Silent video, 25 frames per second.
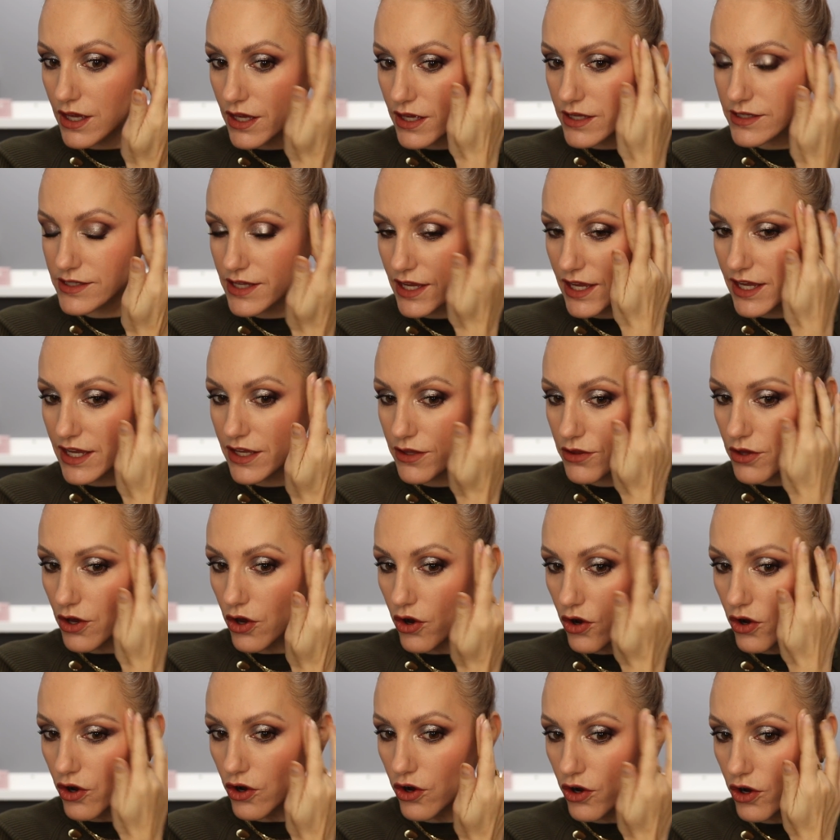It's either
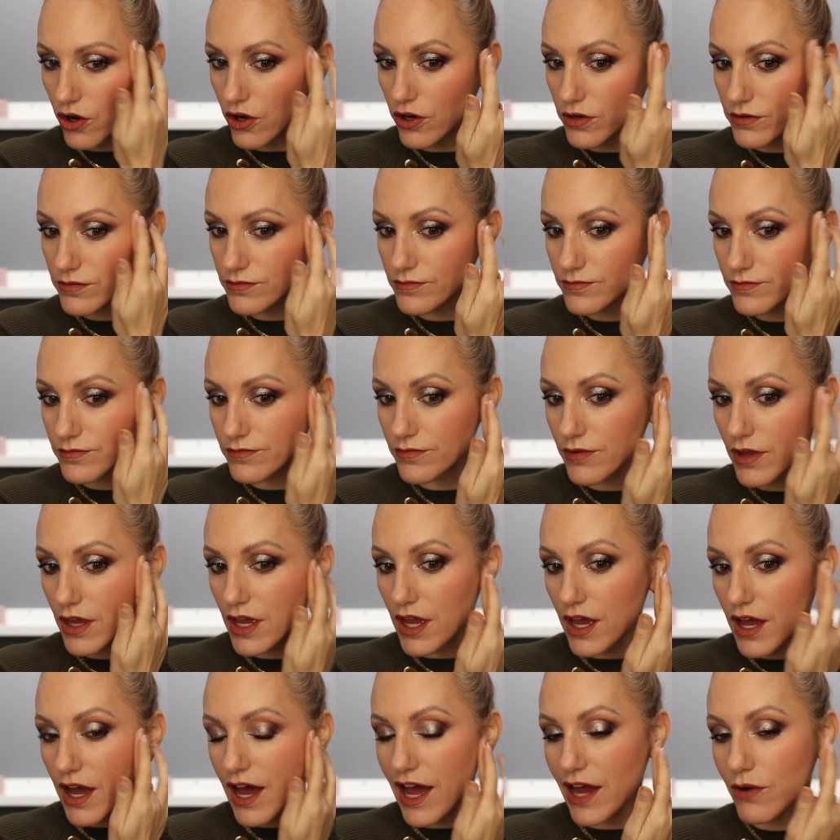or.
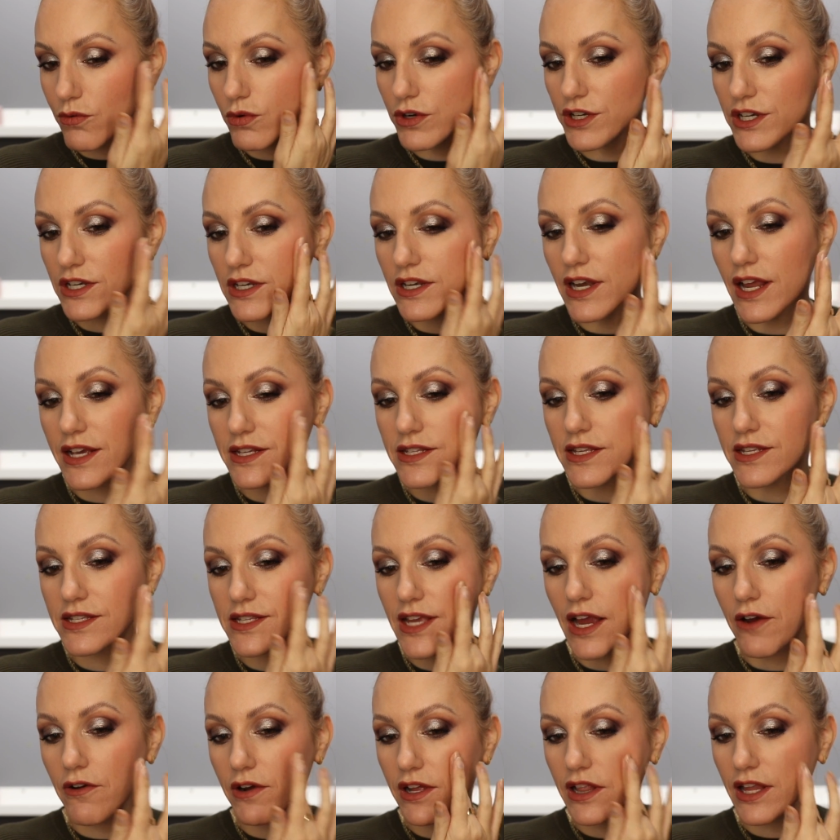I wouldn't
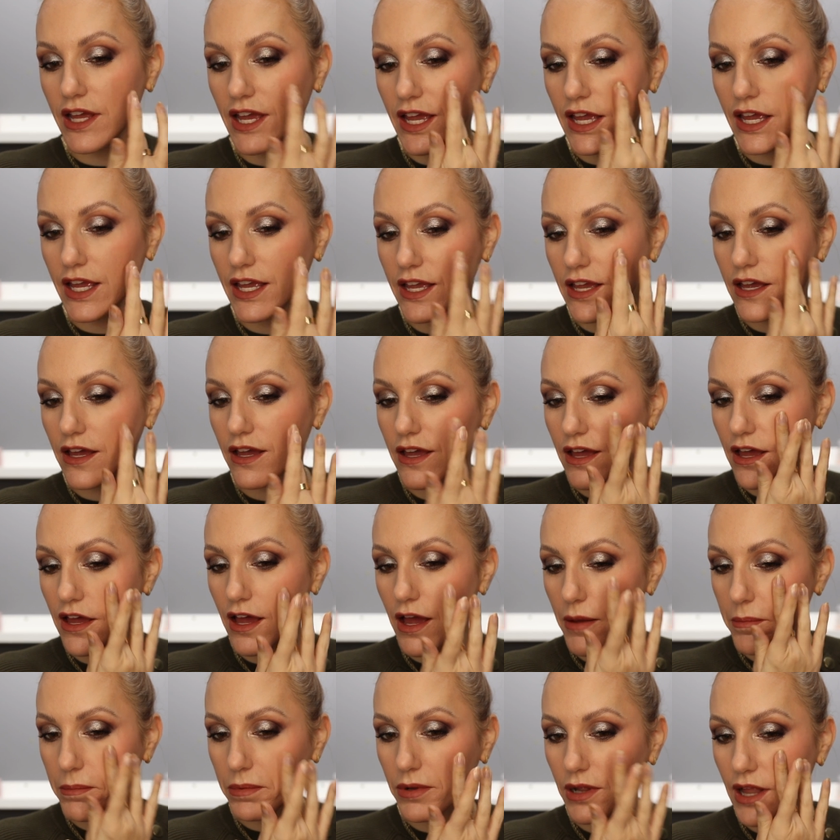necessarily
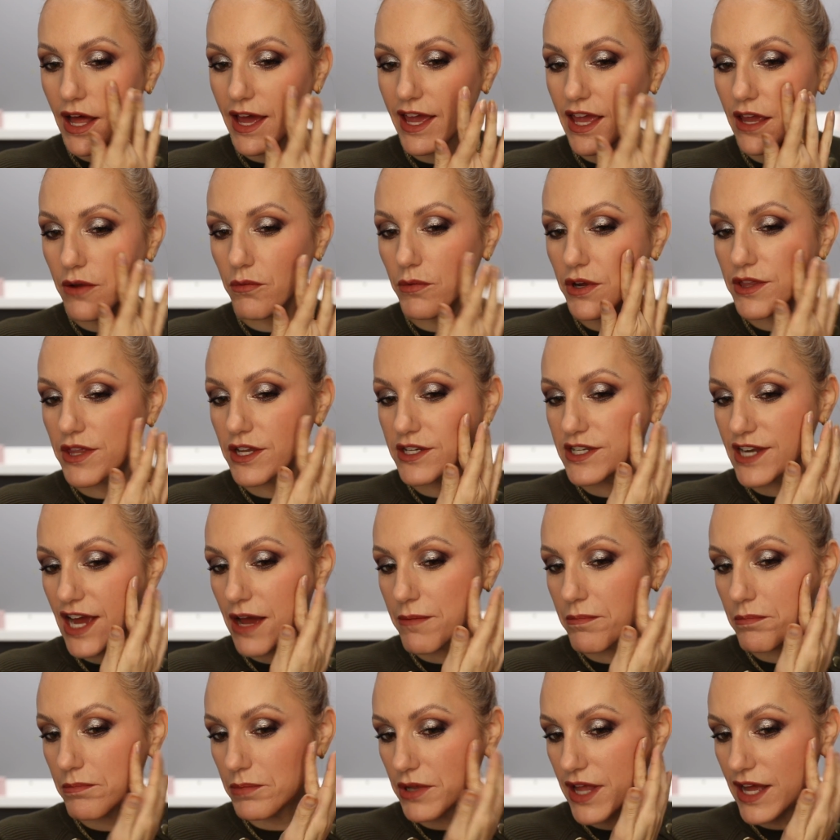apply it with a
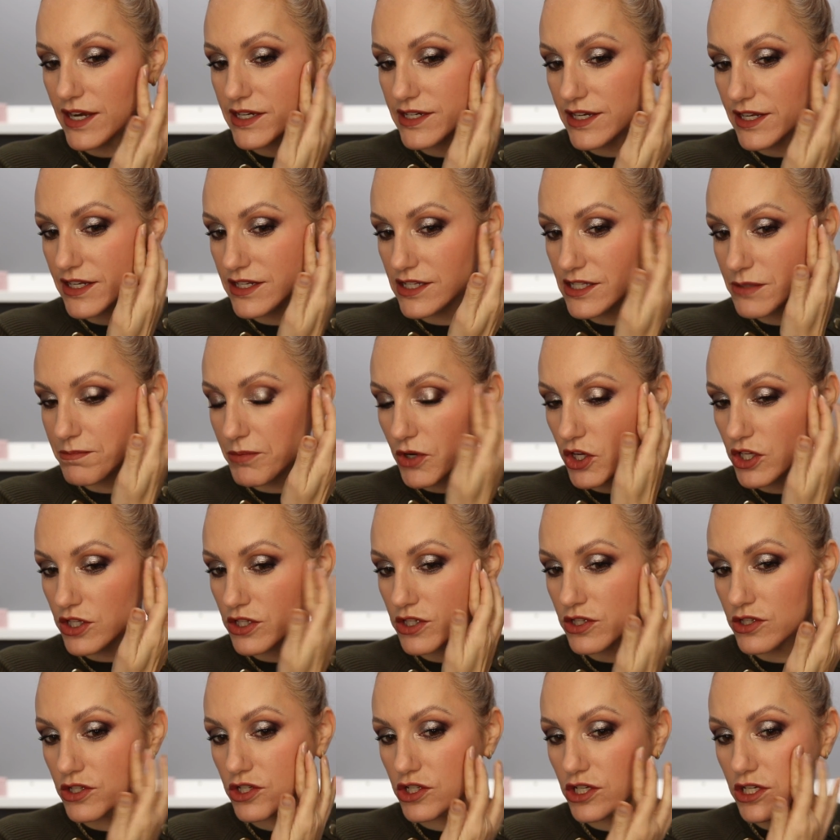damp blending
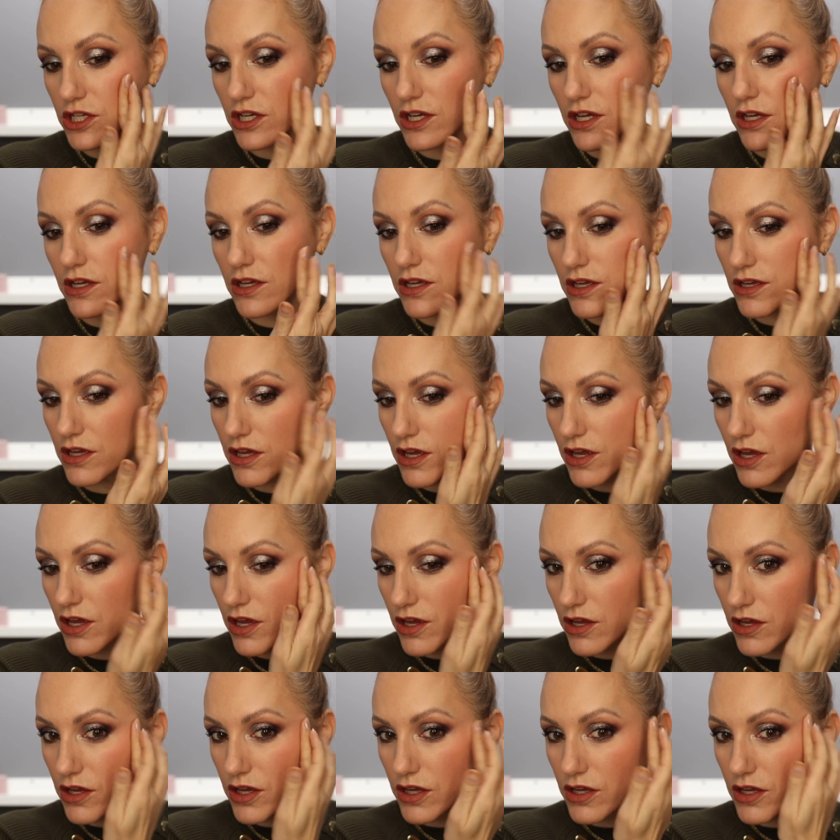sponge.
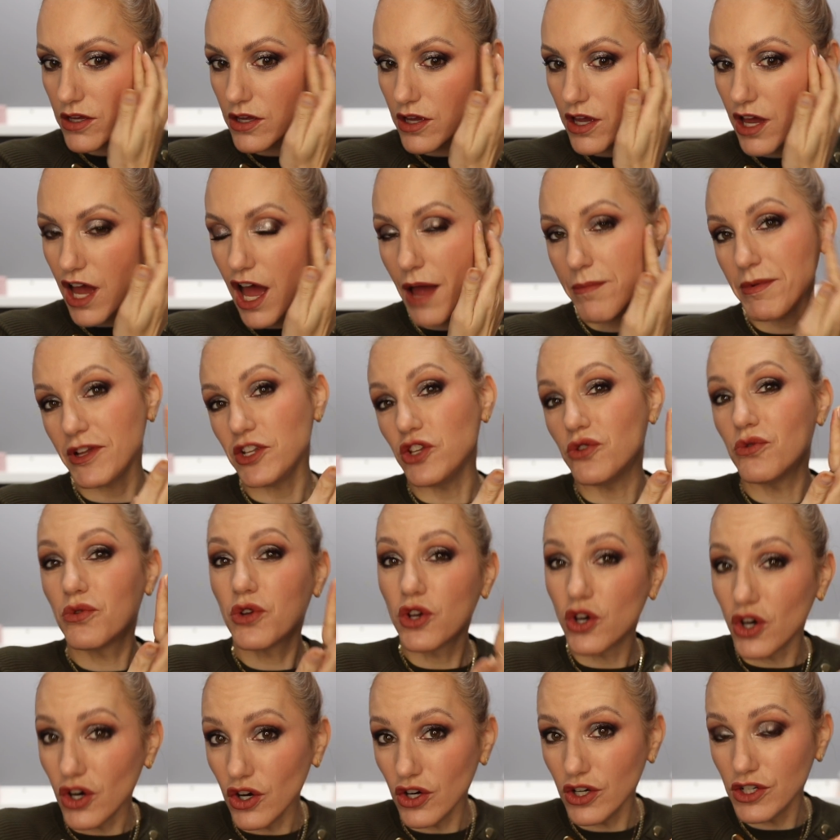I mean, you
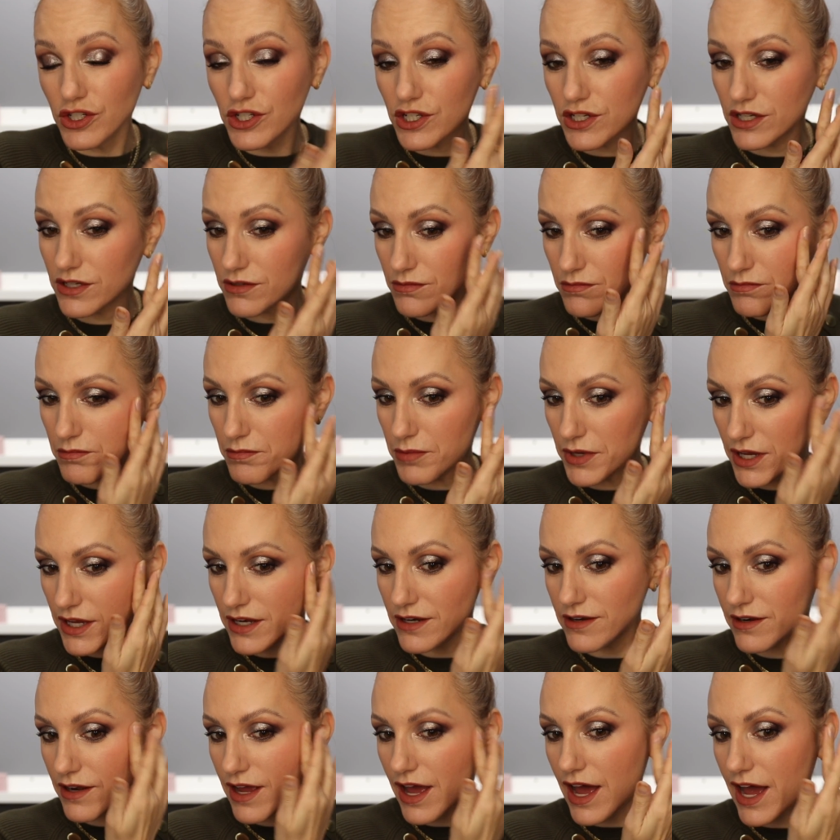could,
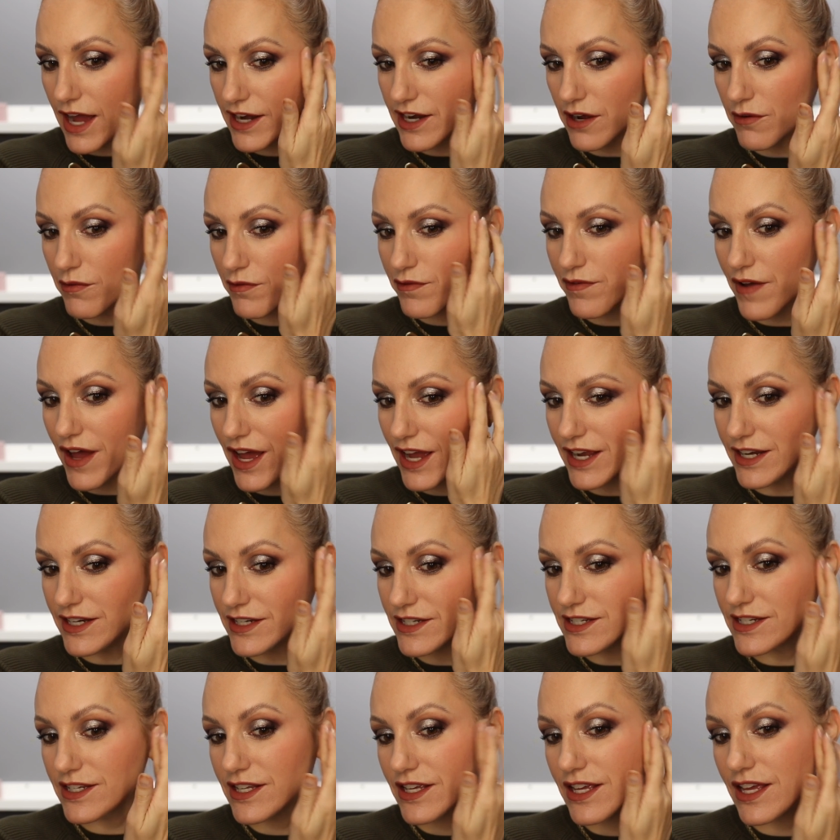but I don't
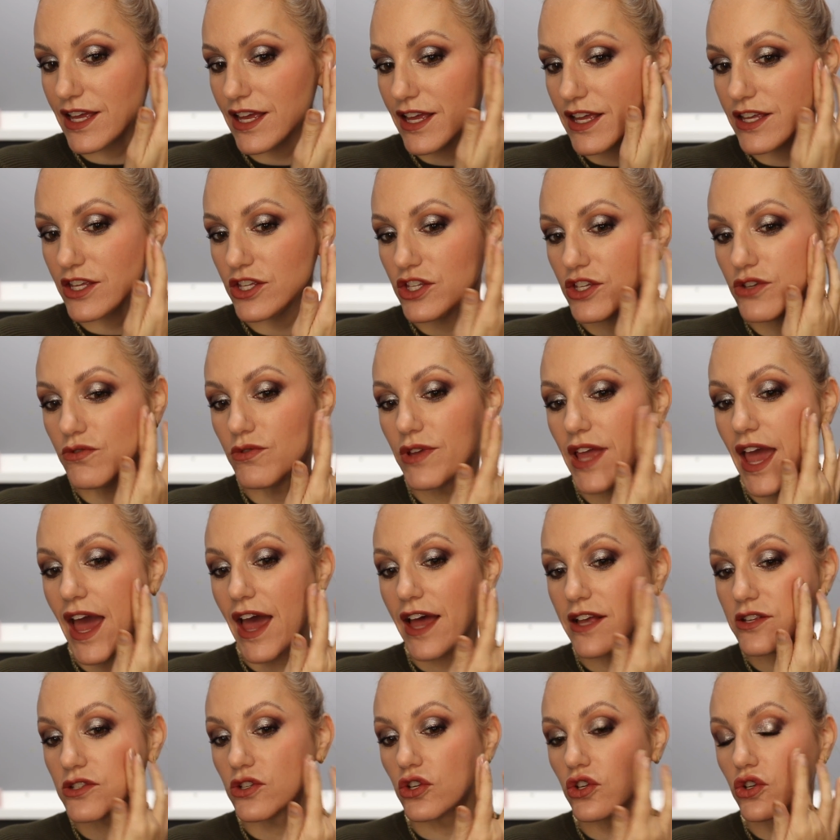find you get
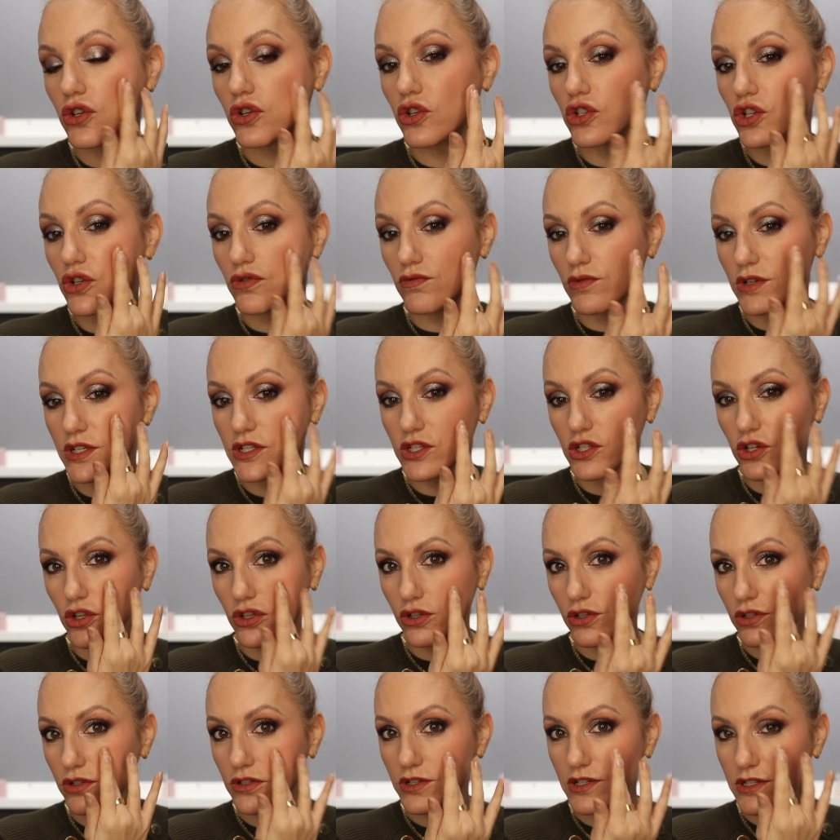as good a
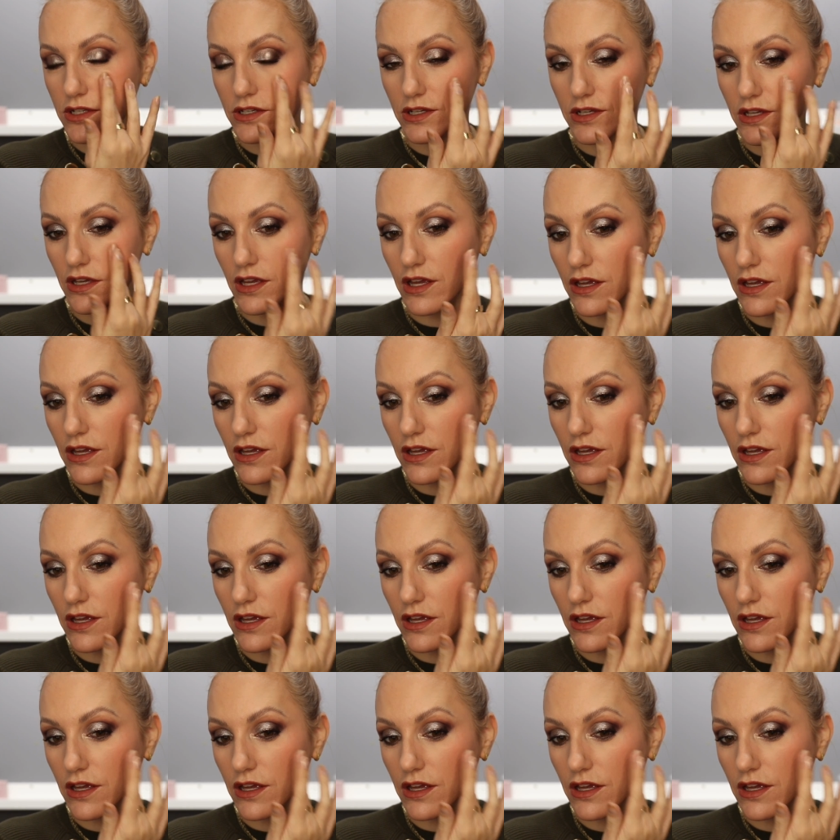result.